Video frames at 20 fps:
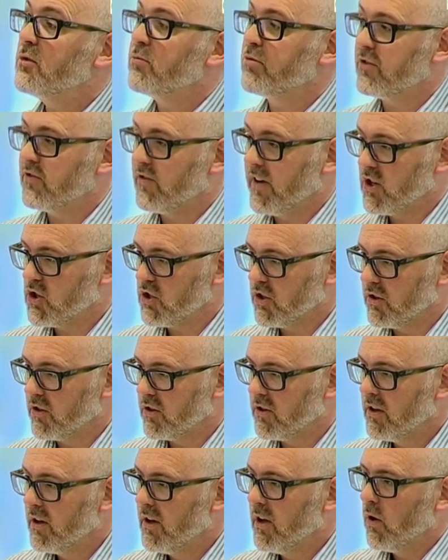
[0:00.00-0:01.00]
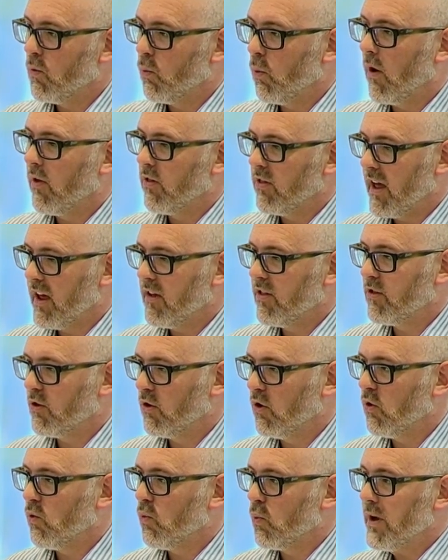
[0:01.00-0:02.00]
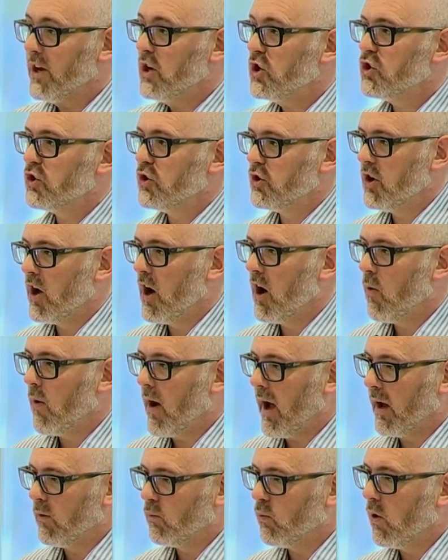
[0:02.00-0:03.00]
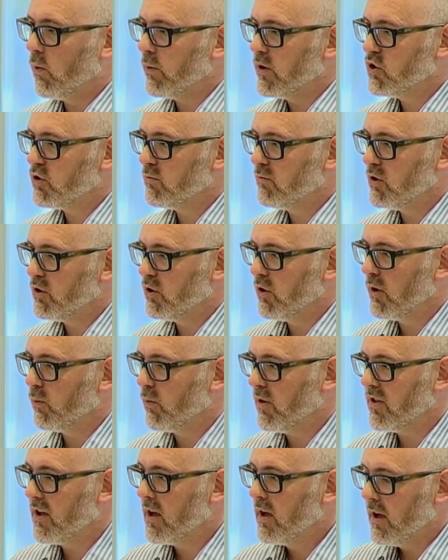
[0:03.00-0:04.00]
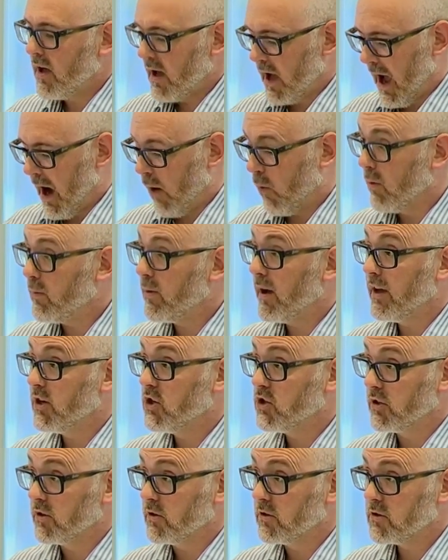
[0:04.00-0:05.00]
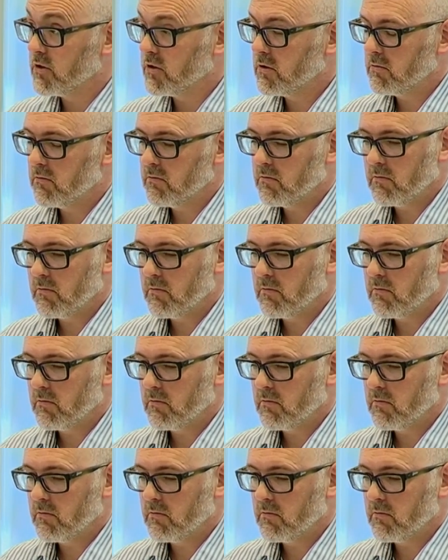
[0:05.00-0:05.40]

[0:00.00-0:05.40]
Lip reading: the profession what they thought we should know and what we should be doing with our patients.